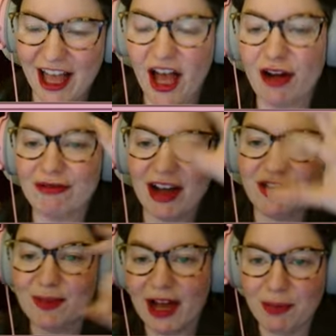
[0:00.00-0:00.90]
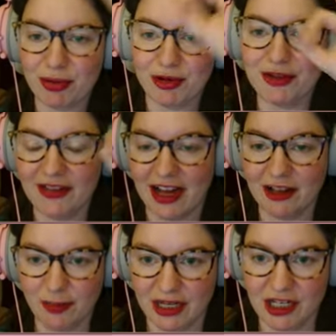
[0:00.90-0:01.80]
around my profile
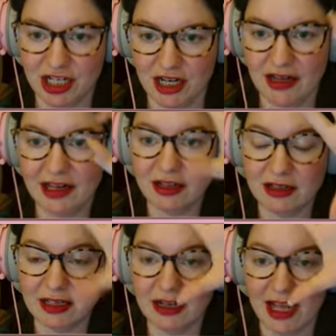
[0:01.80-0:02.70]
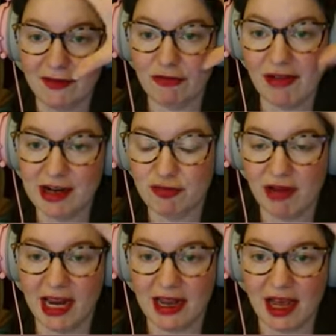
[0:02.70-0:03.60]
picture, it'll have a red
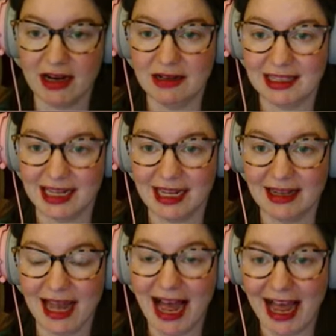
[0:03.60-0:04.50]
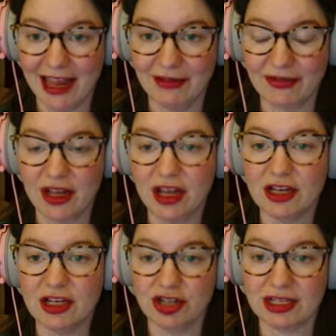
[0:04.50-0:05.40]
ring and it'll say live.
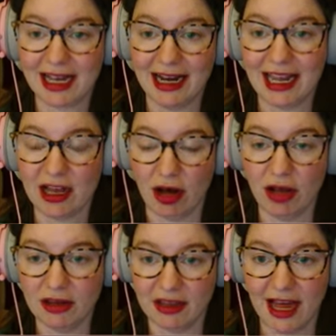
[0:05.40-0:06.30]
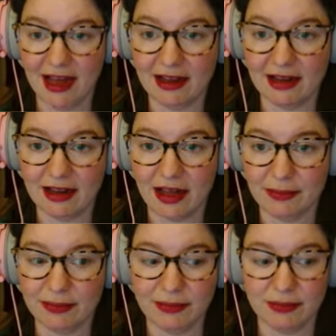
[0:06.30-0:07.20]
Just click on that.
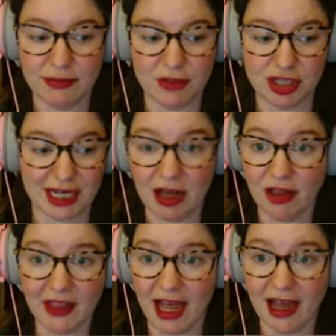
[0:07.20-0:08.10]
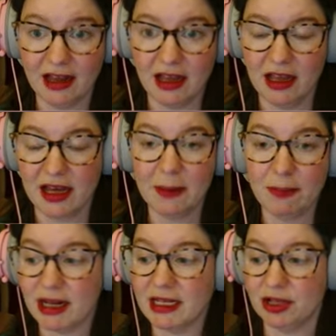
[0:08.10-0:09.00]
Just click on that, and it
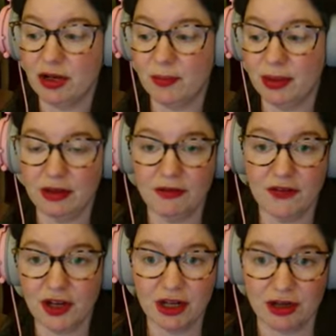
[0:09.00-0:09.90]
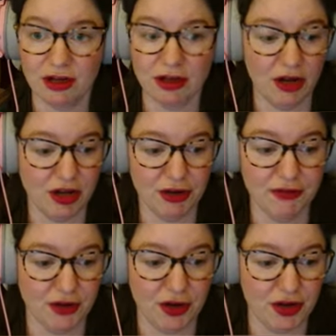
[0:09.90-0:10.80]
brings it up vertical on your
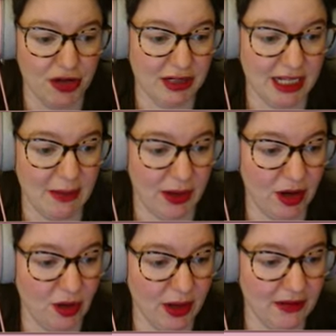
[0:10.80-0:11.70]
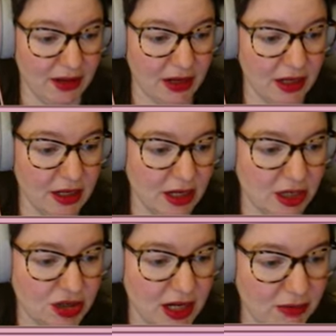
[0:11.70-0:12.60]
phone or your tablet or whatever.
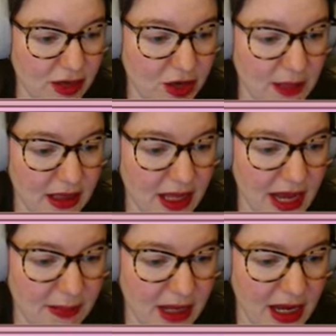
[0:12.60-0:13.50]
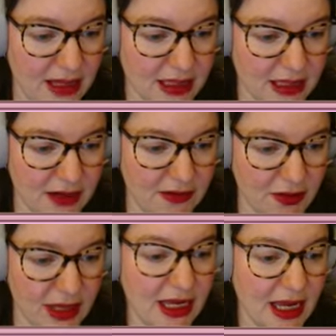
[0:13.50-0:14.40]
Try reopening the app, guys. It did it for
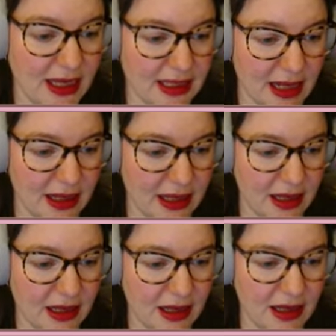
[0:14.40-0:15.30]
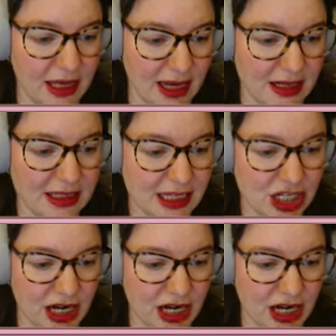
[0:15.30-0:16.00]
me. Yeah, exactly. Yeah, can see chat